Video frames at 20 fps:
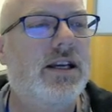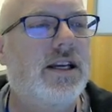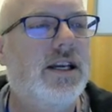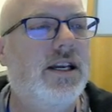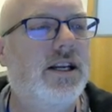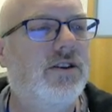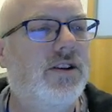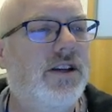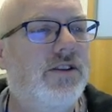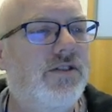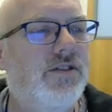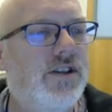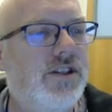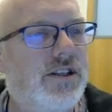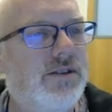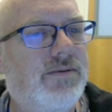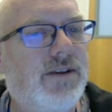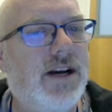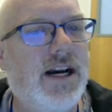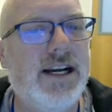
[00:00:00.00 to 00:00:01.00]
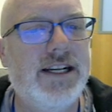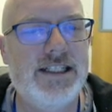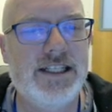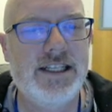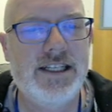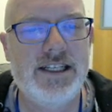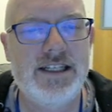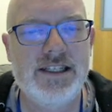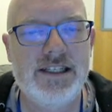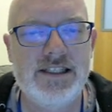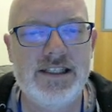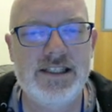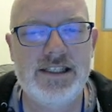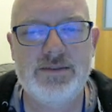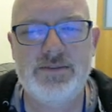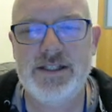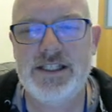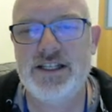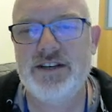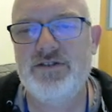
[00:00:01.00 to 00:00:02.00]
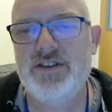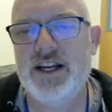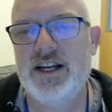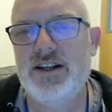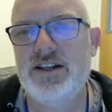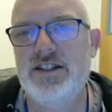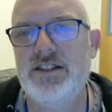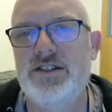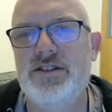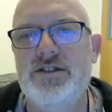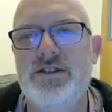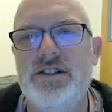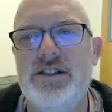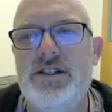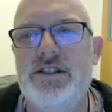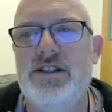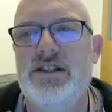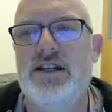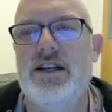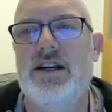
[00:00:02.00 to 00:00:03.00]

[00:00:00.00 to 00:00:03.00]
It'll give you some IDs, missing values,